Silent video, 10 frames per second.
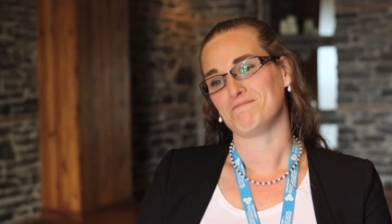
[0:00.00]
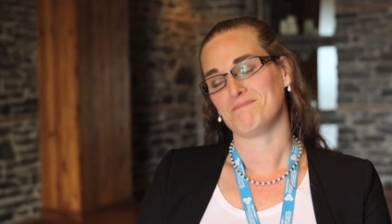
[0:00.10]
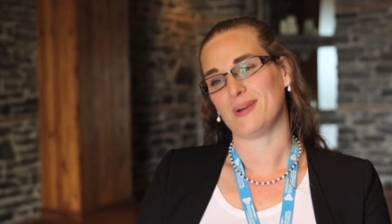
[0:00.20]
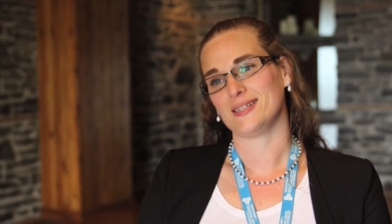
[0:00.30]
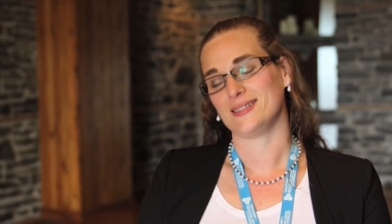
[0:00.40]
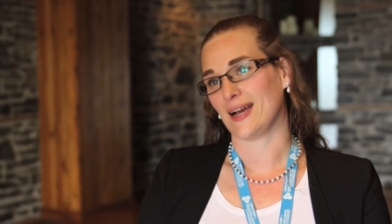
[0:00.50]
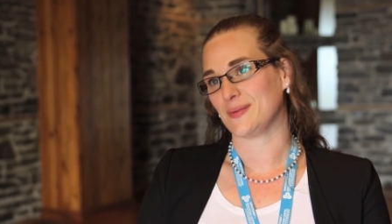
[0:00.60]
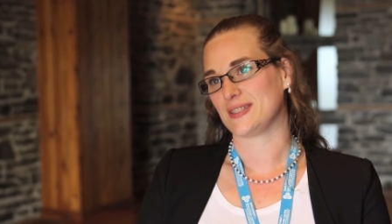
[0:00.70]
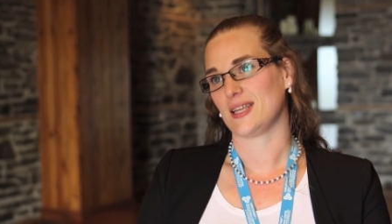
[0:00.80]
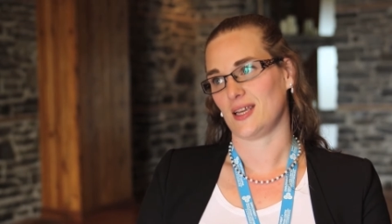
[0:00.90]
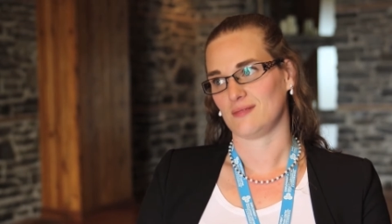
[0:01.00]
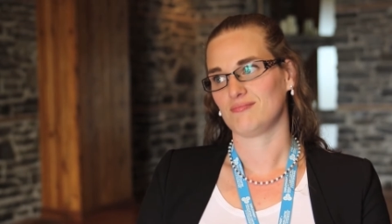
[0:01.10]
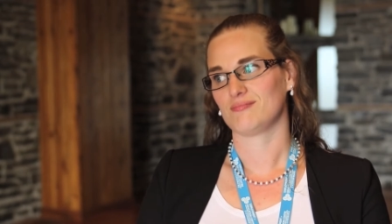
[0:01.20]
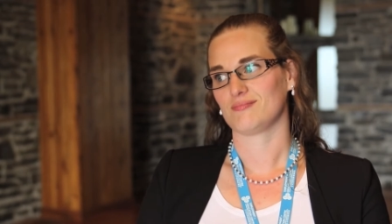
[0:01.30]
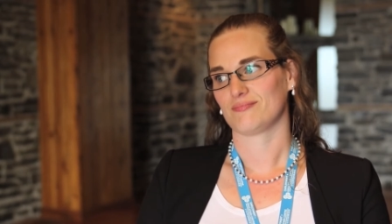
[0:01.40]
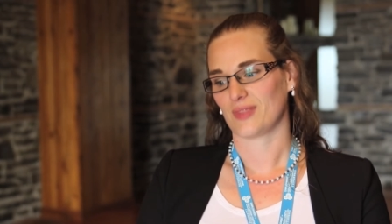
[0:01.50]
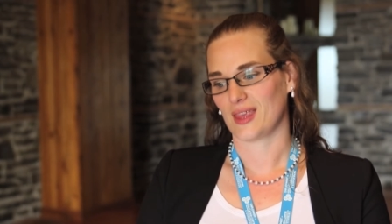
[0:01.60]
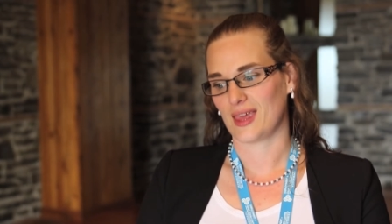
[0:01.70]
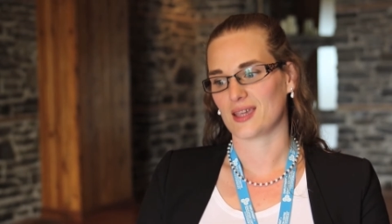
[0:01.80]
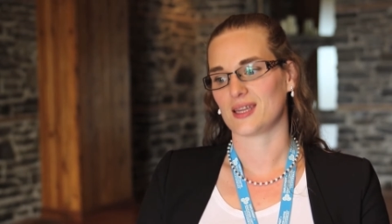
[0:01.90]
But yeah, I would say
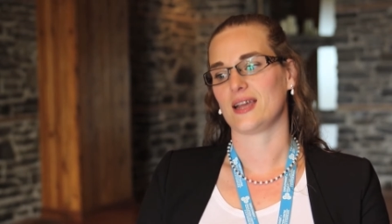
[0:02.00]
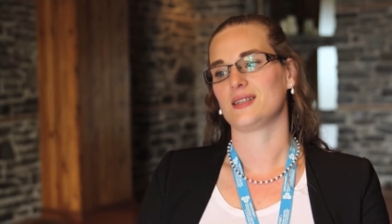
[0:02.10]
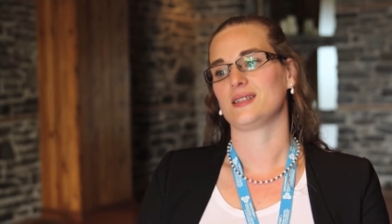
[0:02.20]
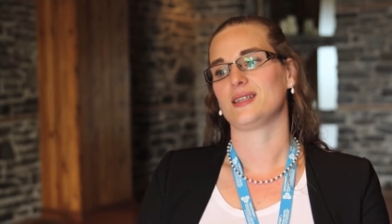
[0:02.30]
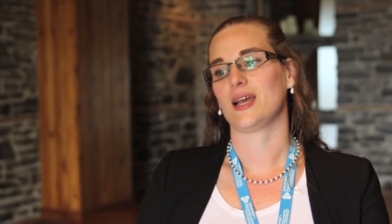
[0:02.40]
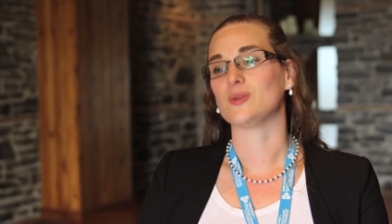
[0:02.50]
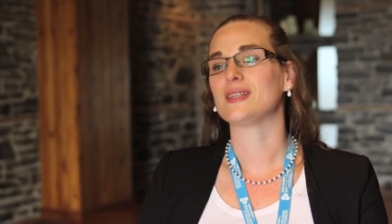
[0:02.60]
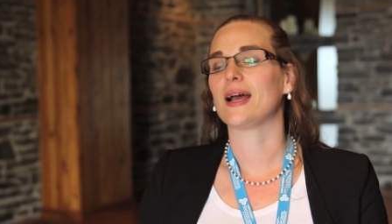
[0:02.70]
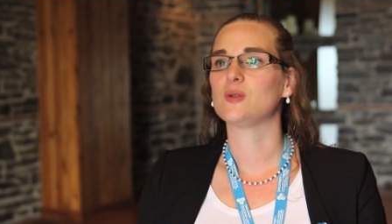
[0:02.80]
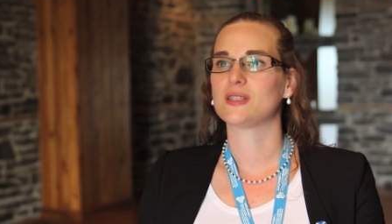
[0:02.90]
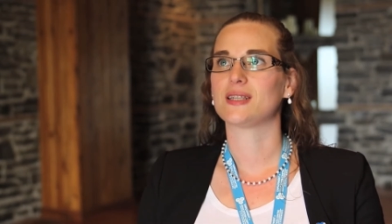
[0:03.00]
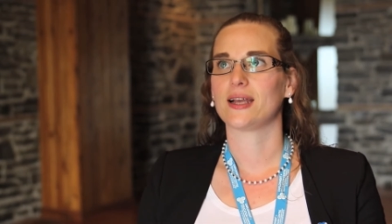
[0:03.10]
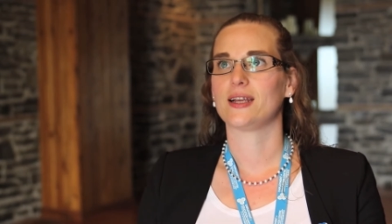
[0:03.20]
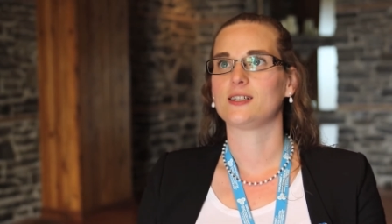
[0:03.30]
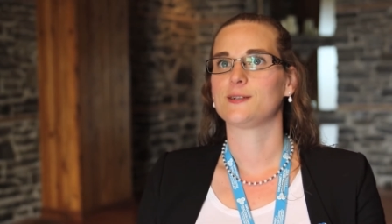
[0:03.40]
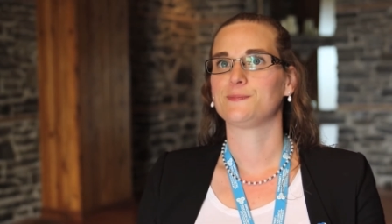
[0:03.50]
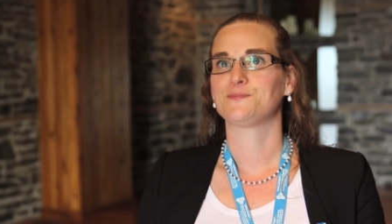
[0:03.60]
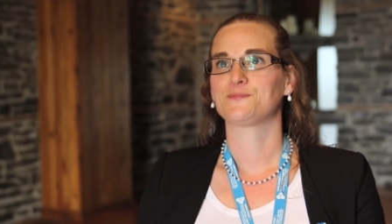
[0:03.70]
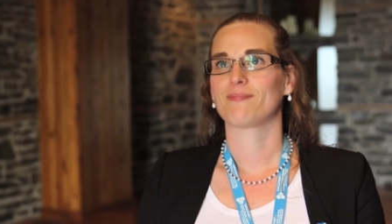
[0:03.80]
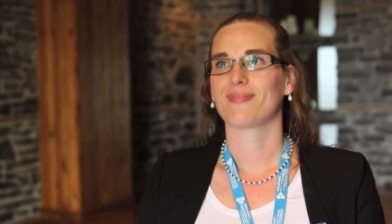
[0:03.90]
get connected outside
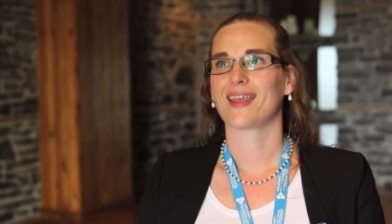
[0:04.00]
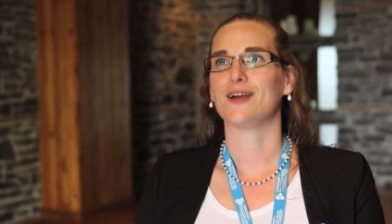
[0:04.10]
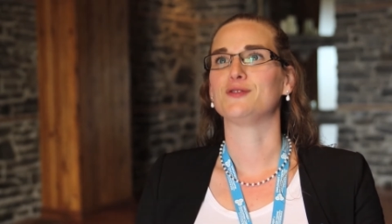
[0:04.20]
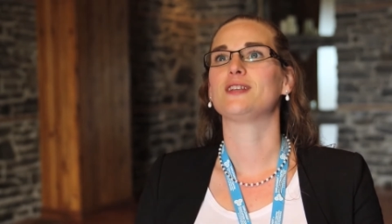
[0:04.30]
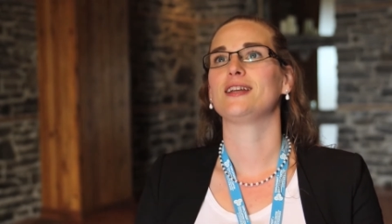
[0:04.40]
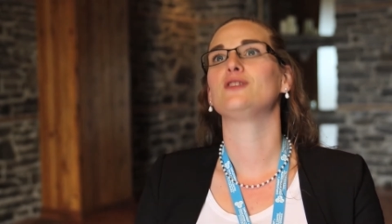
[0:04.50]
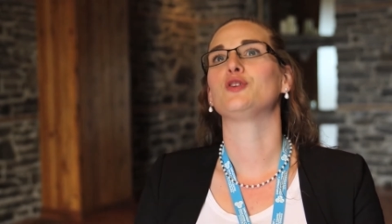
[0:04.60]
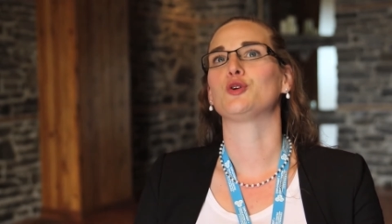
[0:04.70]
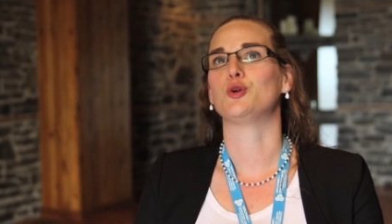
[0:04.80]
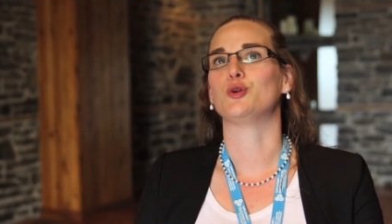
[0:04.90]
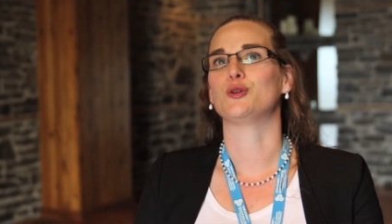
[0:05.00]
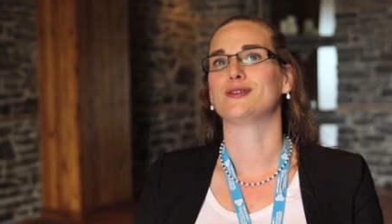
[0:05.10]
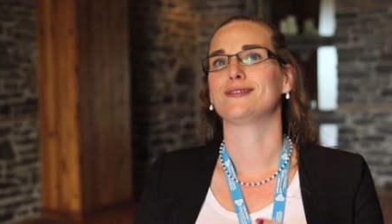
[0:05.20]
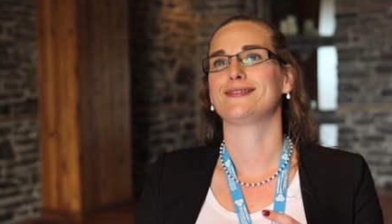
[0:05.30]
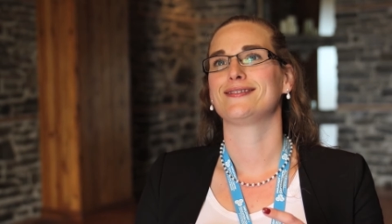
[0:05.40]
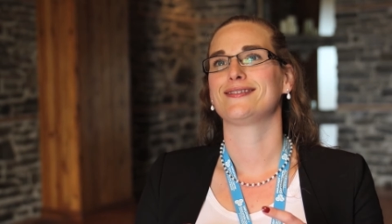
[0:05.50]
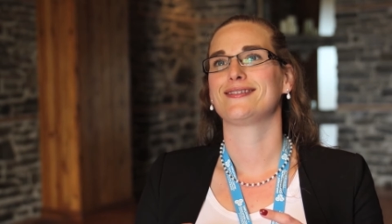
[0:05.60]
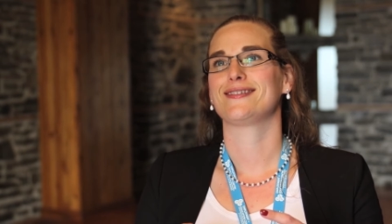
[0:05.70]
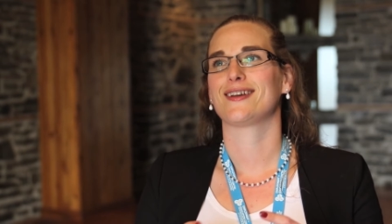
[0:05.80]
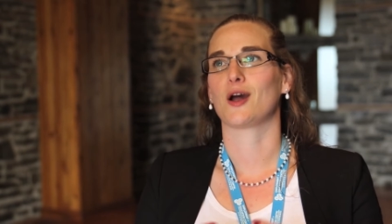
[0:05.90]
of your own
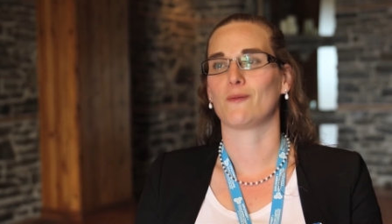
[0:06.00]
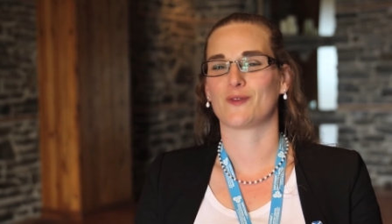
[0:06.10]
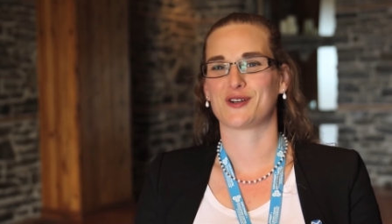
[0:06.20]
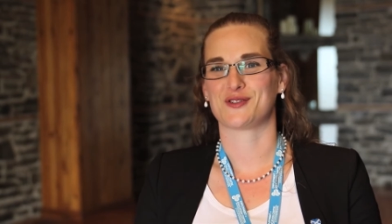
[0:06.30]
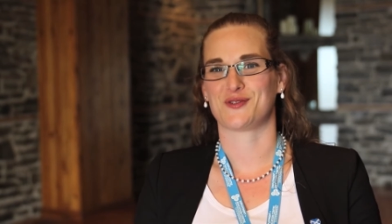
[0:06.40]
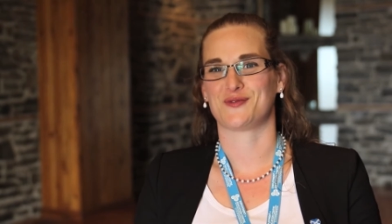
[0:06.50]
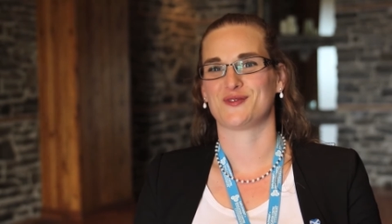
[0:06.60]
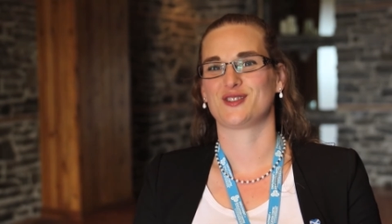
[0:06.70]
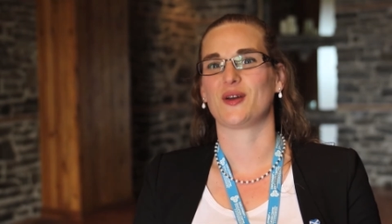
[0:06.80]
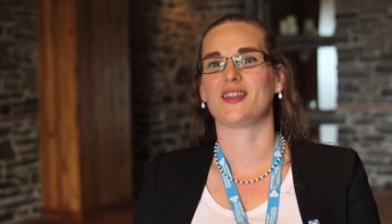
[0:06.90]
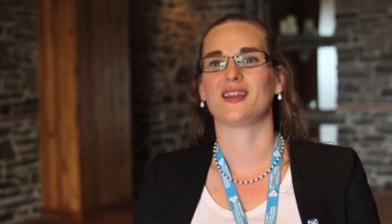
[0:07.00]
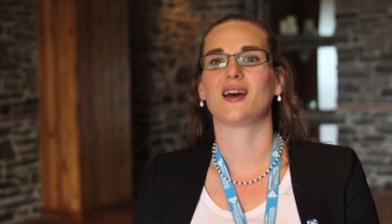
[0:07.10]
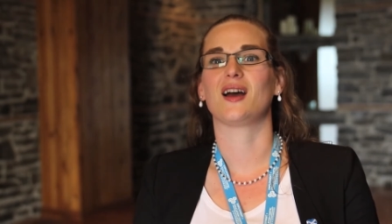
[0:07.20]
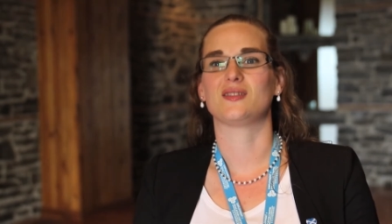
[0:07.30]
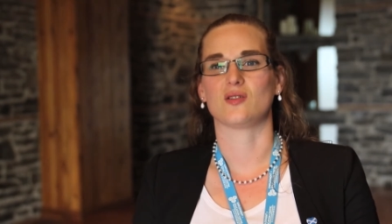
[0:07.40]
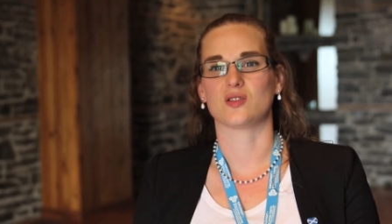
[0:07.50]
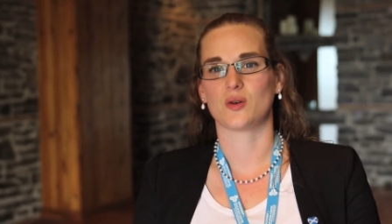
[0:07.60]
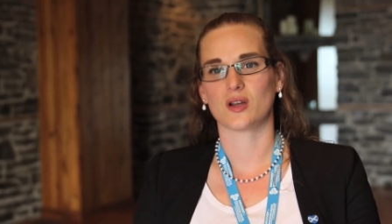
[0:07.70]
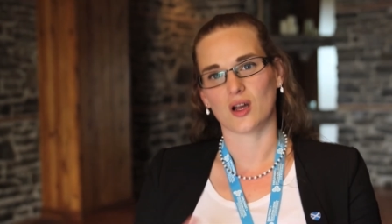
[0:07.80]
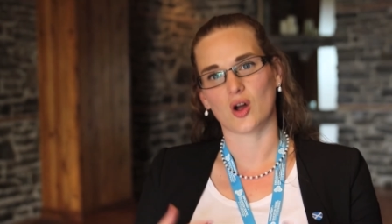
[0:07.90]
comfort zone. So I think that is
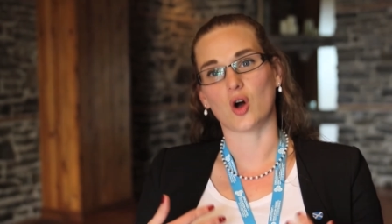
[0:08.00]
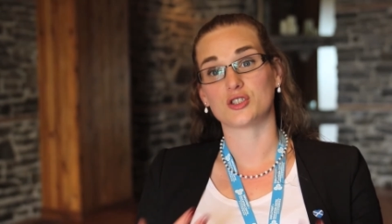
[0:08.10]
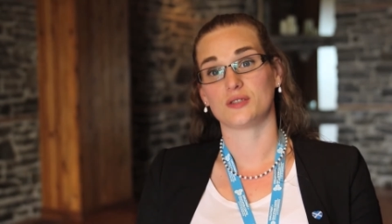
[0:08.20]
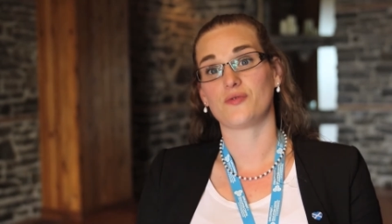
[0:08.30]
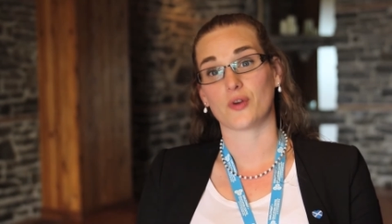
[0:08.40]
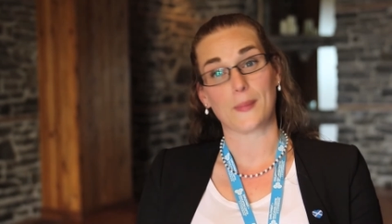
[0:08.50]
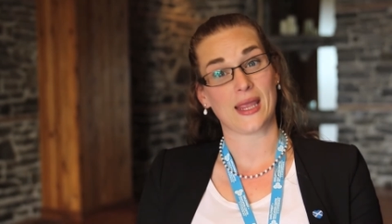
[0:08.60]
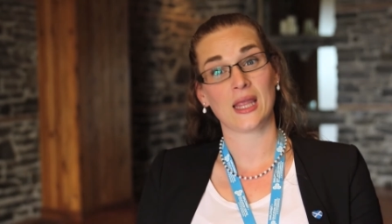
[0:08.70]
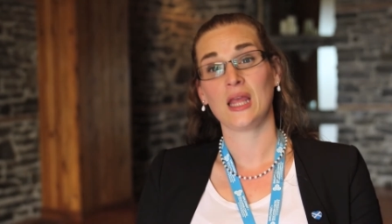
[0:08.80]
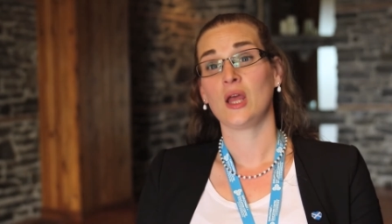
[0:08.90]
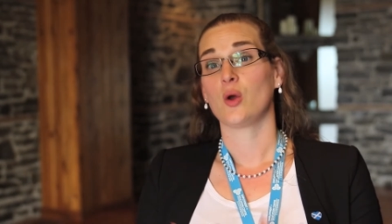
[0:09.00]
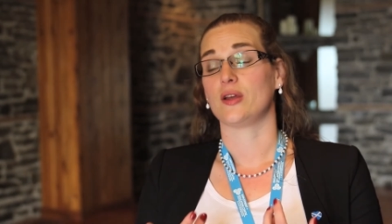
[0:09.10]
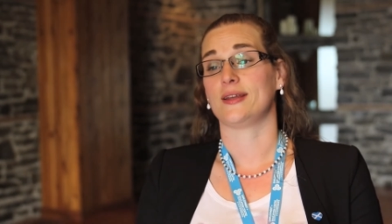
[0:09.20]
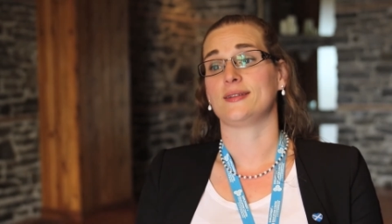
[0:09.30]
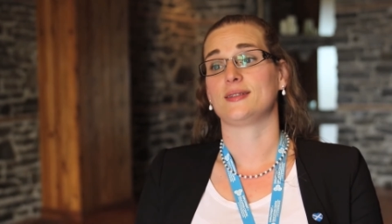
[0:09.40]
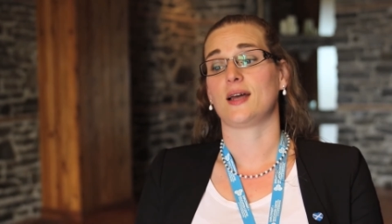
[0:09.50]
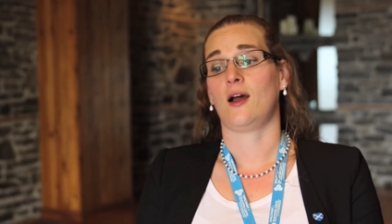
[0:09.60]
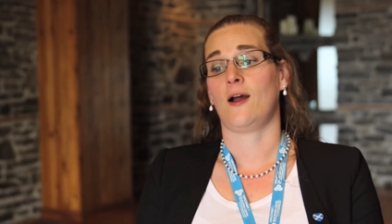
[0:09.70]
also a caution for me, is